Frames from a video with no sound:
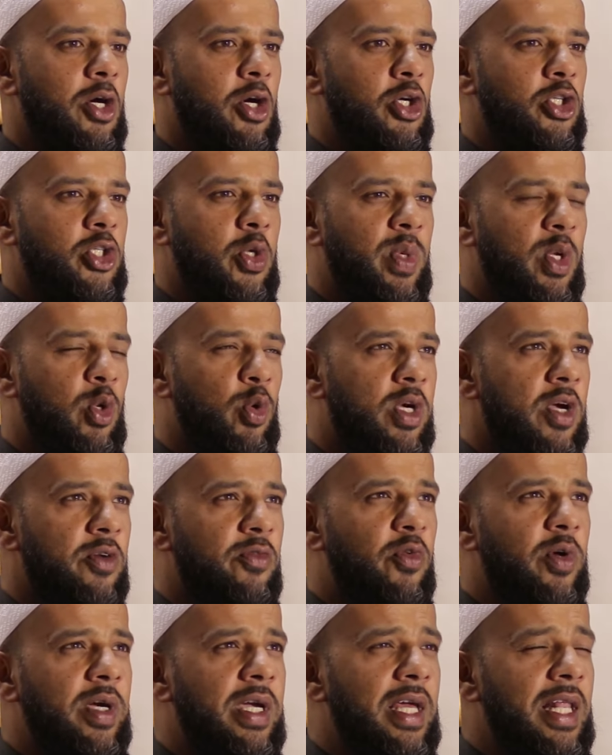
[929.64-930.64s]
So we're looking
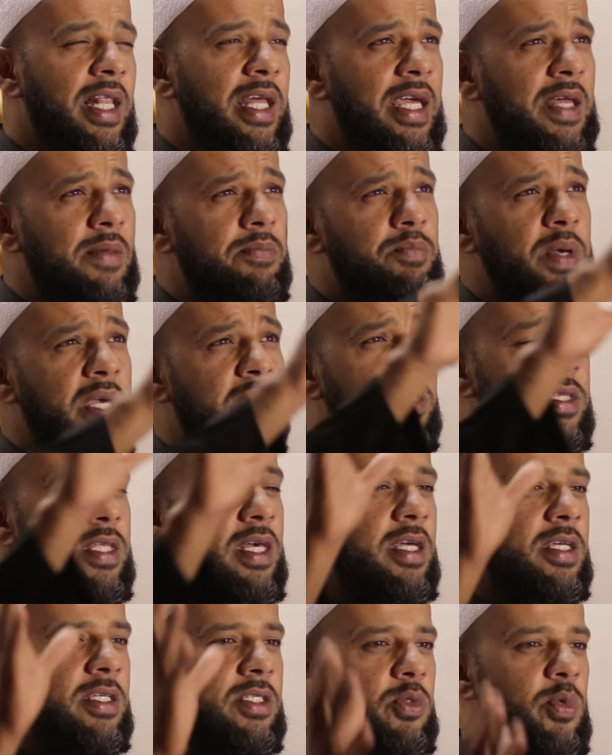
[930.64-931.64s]
for healing in big
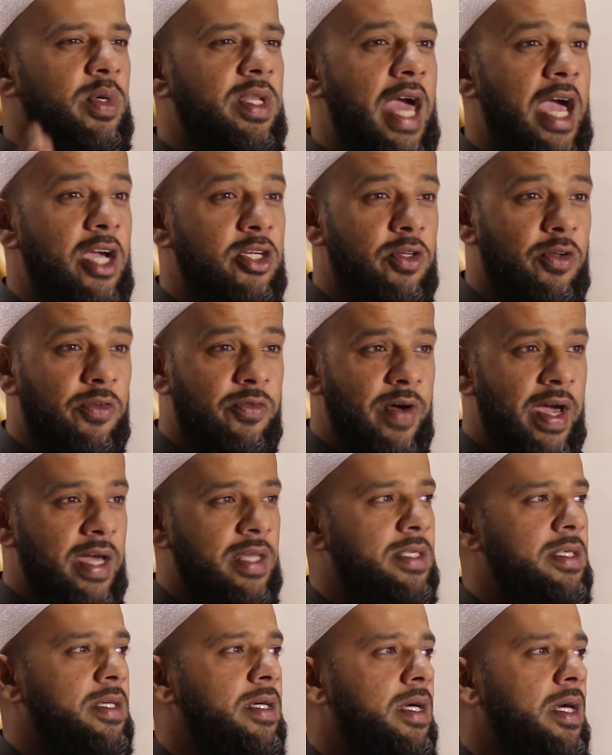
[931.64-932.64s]
things, when in actual
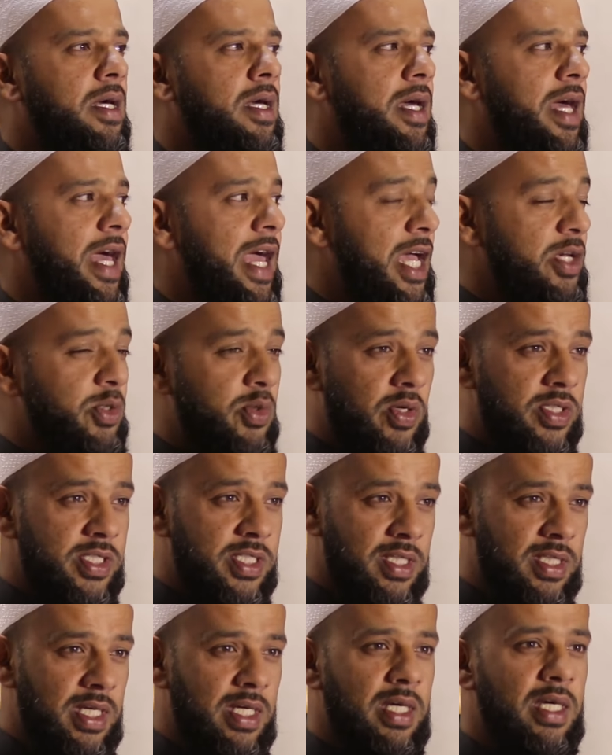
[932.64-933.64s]
fact, as you are
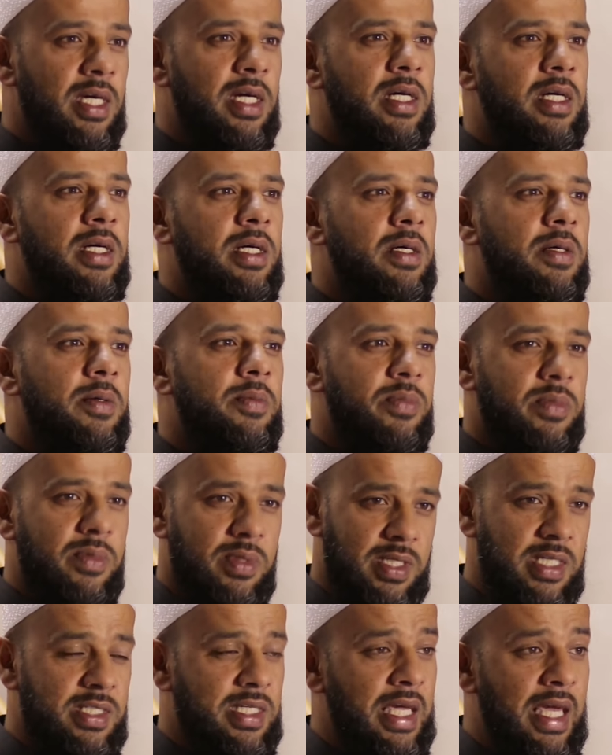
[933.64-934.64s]
sitting here,
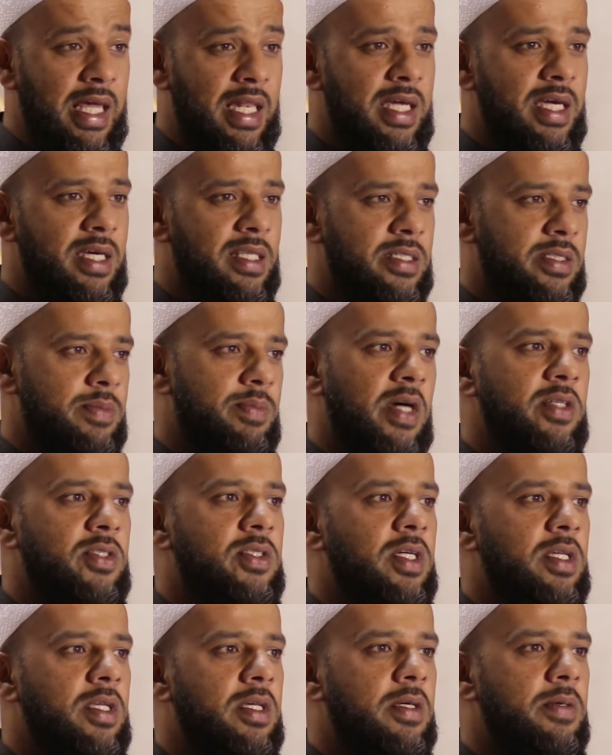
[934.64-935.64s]
there's healing in this
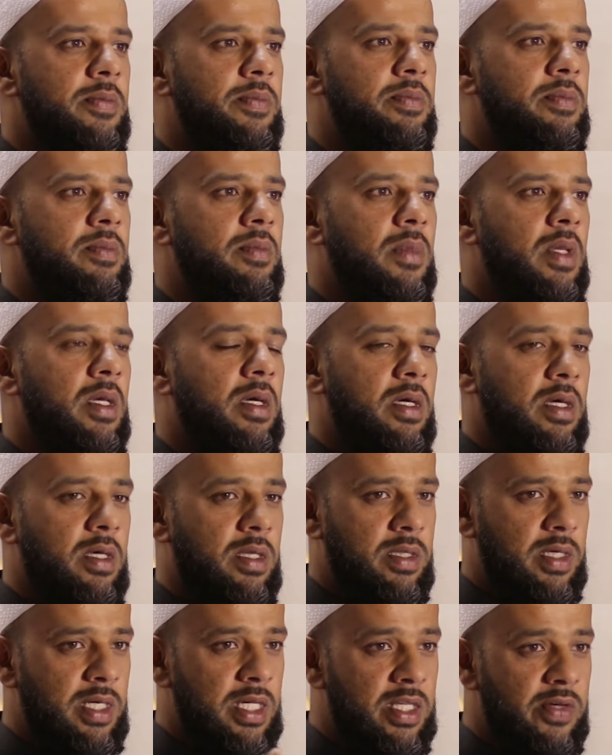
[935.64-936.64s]
masjid.
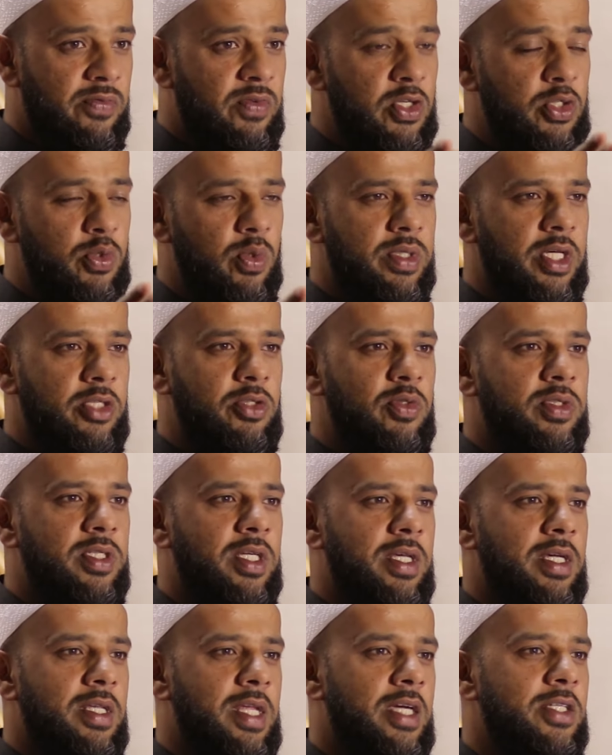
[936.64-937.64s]
The individual that you're
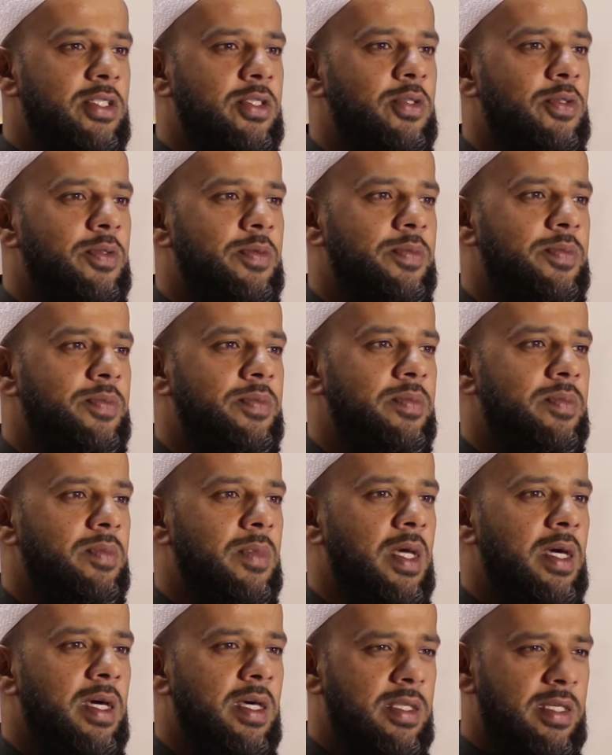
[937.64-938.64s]
sitting next to,
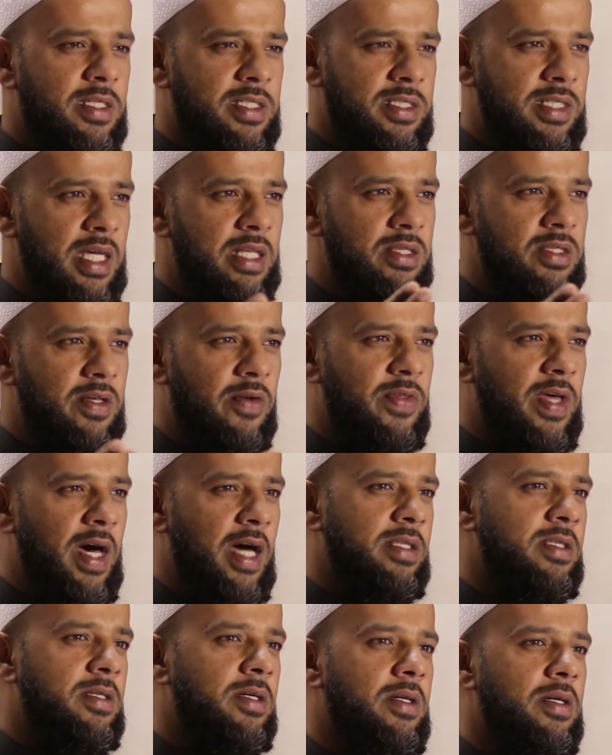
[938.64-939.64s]
the scent of the
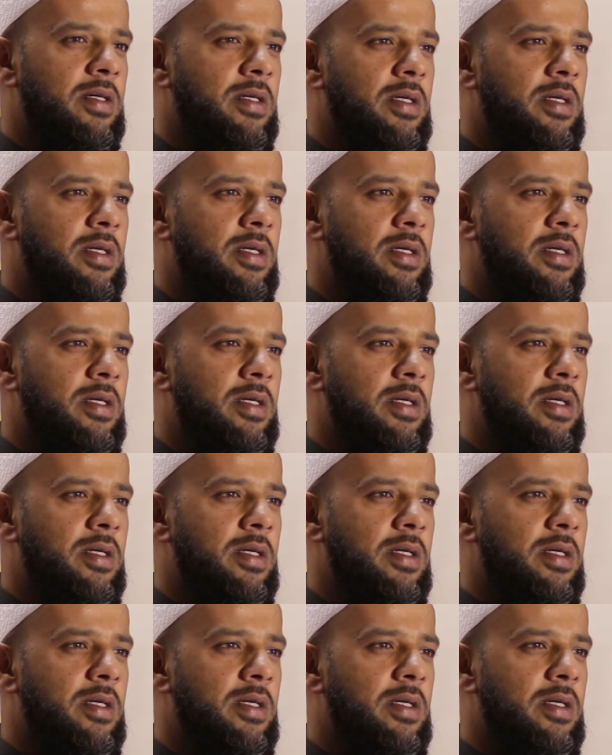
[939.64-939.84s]
attar.